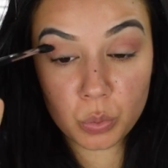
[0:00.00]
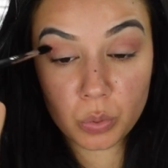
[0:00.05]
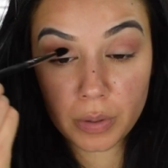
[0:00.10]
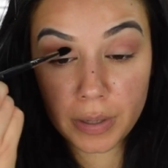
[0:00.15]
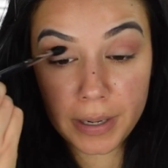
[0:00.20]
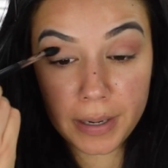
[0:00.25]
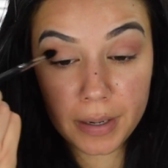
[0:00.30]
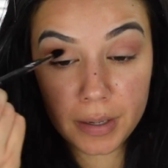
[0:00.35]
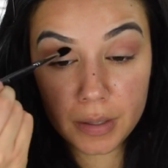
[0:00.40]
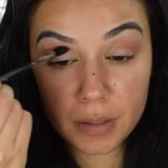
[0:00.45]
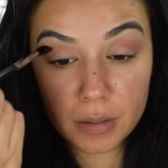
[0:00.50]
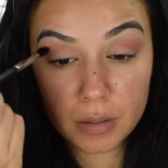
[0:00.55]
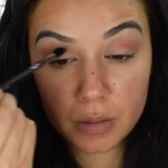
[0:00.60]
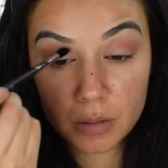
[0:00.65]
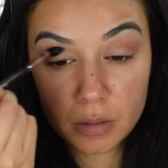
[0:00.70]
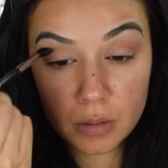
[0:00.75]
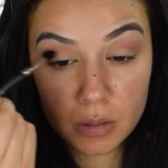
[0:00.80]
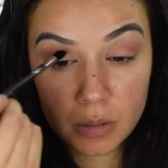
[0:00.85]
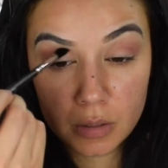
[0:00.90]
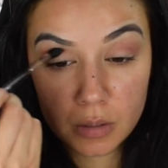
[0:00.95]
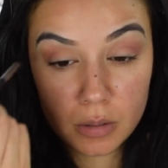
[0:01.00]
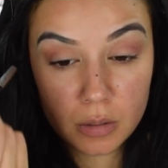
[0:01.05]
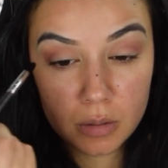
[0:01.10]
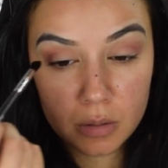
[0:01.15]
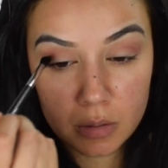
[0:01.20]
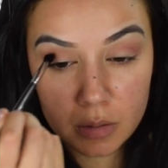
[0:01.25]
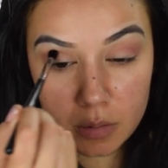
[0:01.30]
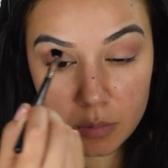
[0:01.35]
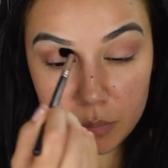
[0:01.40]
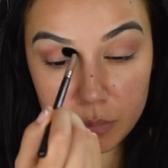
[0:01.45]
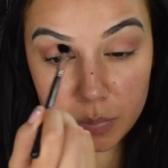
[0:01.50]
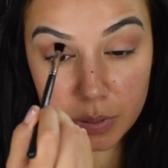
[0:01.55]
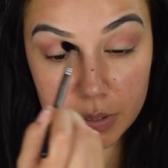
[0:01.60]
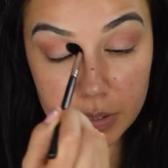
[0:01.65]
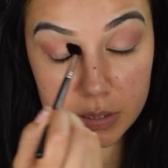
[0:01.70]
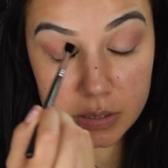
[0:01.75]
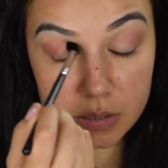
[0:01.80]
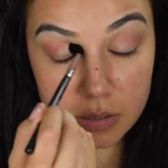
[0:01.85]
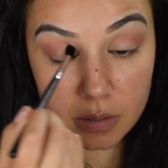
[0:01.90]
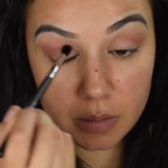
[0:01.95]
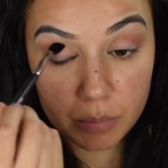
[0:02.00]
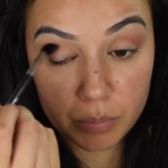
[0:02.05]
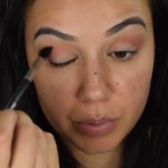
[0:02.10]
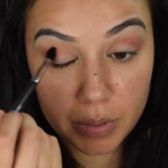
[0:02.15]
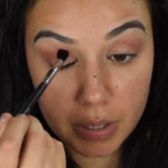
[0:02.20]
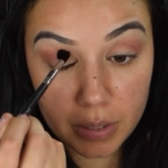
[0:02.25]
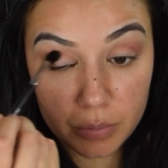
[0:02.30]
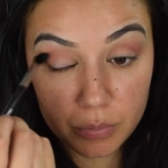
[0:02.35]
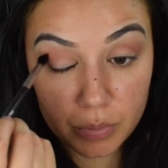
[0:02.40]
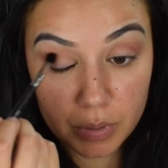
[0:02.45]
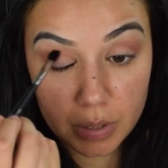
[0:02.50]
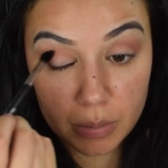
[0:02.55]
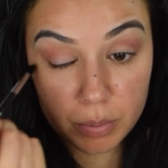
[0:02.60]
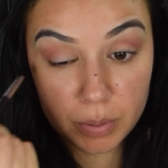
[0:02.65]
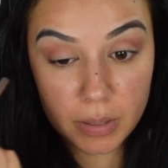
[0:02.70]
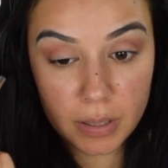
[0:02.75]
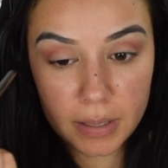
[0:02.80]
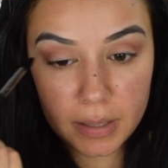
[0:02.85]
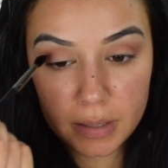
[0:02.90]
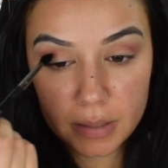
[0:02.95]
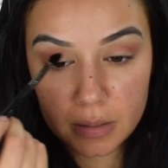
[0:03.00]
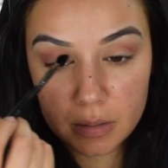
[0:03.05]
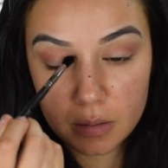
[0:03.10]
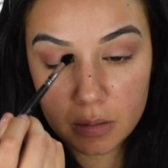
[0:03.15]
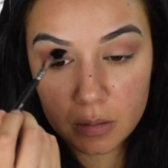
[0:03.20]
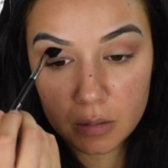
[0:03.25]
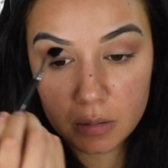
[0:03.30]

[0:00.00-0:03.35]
red because of the brown we applied.